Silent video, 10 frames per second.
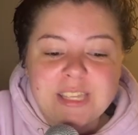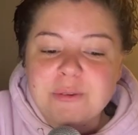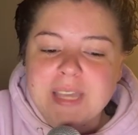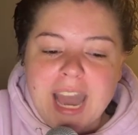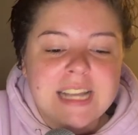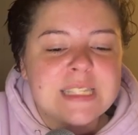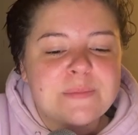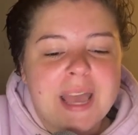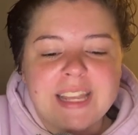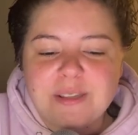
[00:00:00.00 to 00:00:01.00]
You
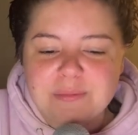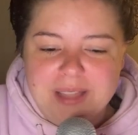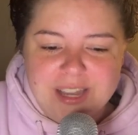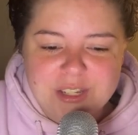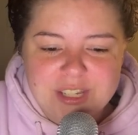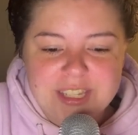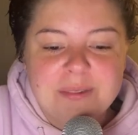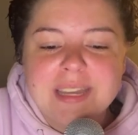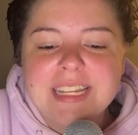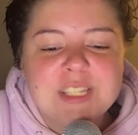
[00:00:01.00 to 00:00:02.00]
gasp and you blush.
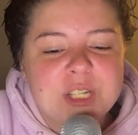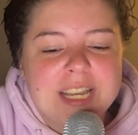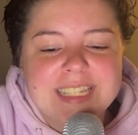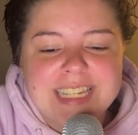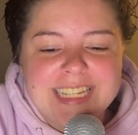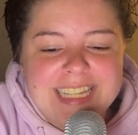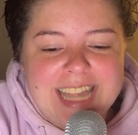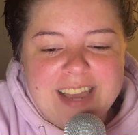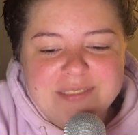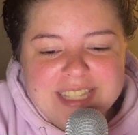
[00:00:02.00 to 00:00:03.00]
You hit his chest and he
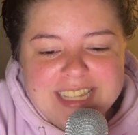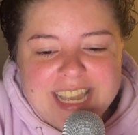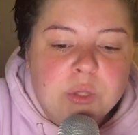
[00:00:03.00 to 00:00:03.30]
laughs.